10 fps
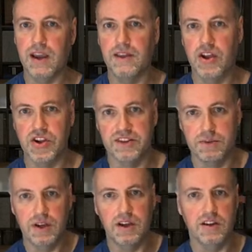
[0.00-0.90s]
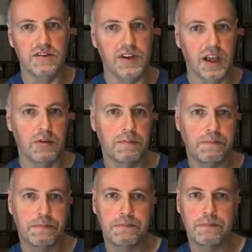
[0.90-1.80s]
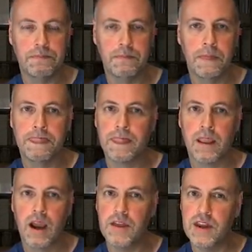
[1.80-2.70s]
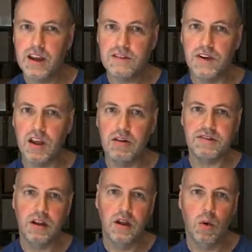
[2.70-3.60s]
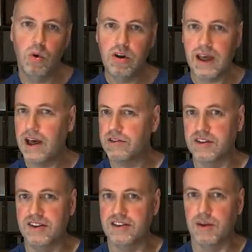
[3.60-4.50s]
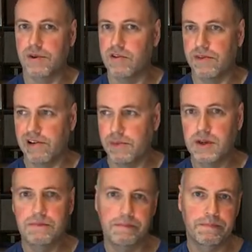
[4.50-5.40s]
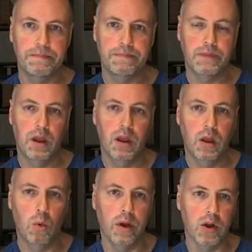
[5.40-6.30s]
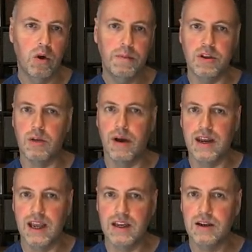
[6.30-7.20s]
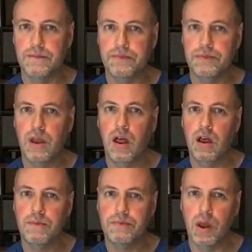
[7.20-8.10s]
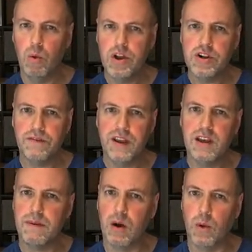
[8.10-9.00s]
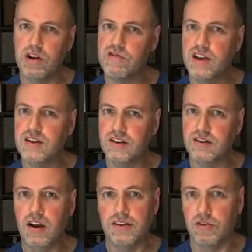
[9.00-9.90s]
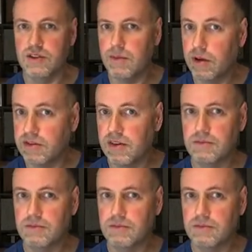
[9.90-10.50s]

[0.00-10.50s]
that adjustment in this video. In the next videos, we'll look at how to set up your environment, what equipment you might need, and what you should think about when creating slides or demos.